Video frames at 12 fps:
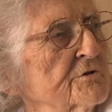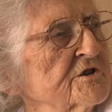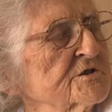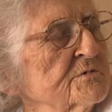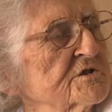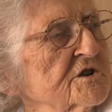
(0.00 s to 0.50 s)

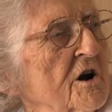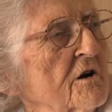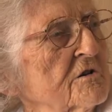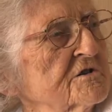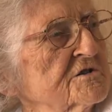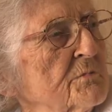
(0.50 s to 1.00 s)
Christmas
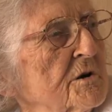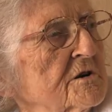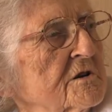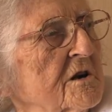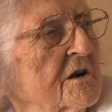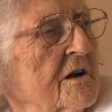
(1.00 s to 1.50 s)
cards, but
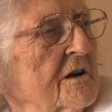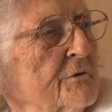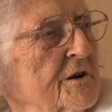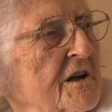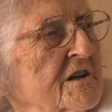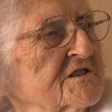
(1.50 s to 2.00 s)

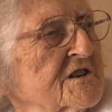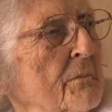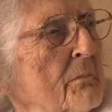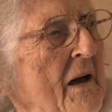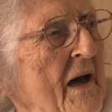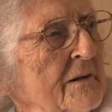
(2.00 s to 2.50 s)
we get
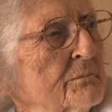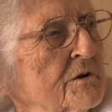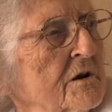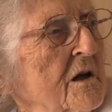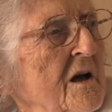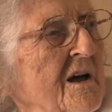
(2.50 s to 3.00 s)
some back,
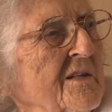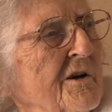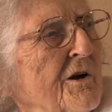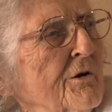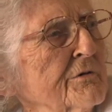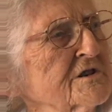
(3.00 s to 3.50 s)
but
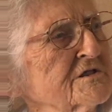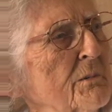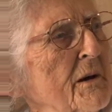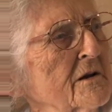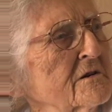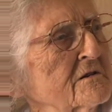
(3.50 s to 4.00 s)
they're always
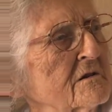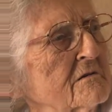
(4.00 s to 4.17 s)
about